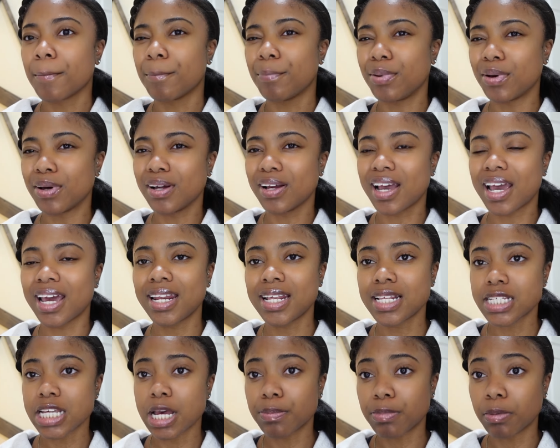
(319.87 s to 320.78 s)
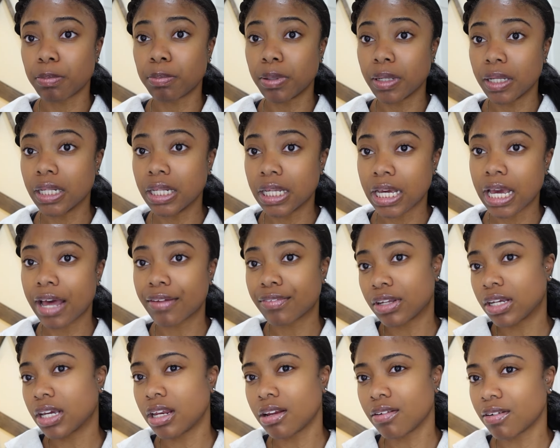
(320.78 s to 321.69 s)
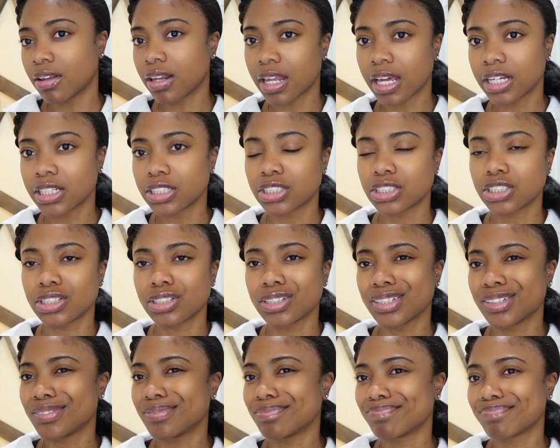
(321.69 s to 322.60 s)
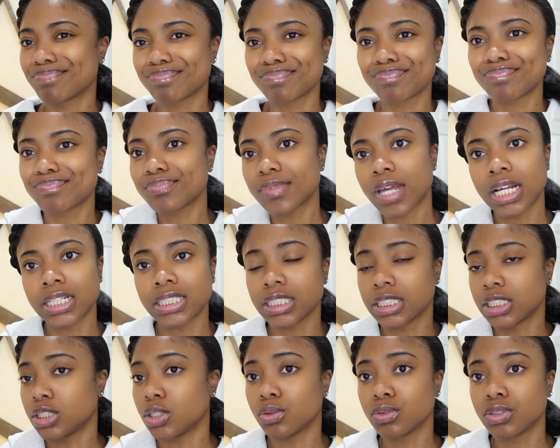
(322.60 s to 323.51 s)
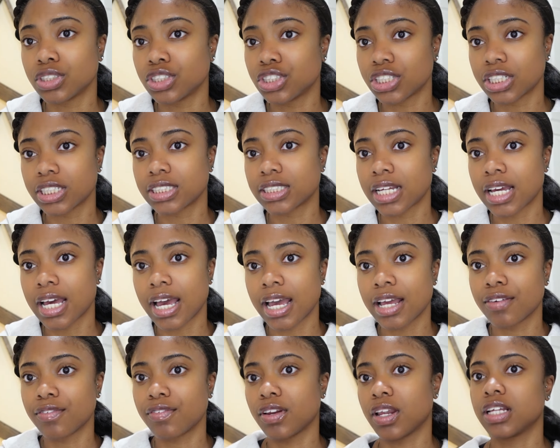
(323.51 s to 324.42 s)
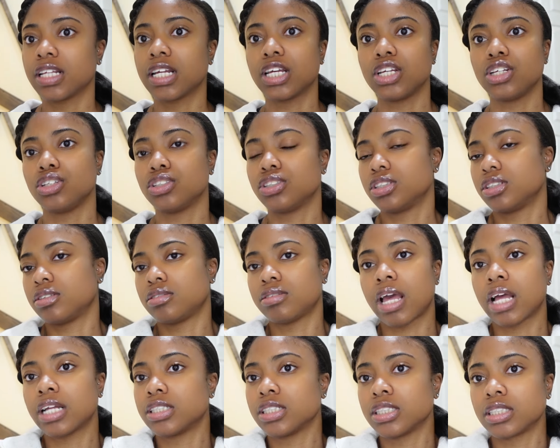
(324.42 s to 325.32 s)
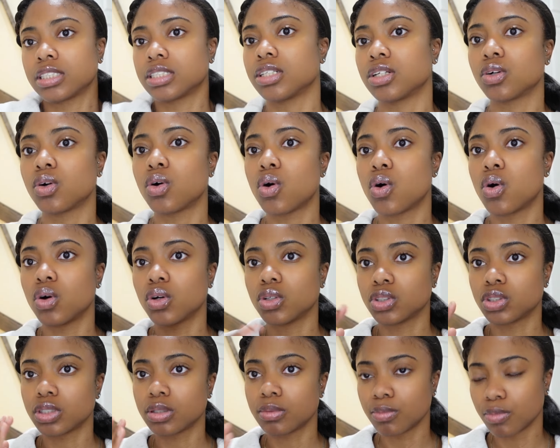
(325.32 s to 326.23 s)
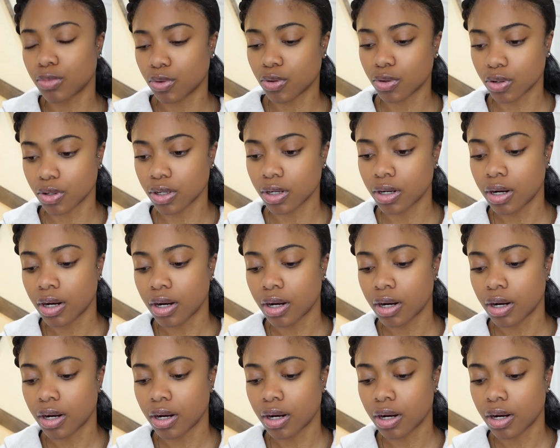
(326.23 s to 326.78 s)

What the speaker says: But any type of pulling after getting a relaxer, I just don't suggest that. I feel like that's just gonna cause more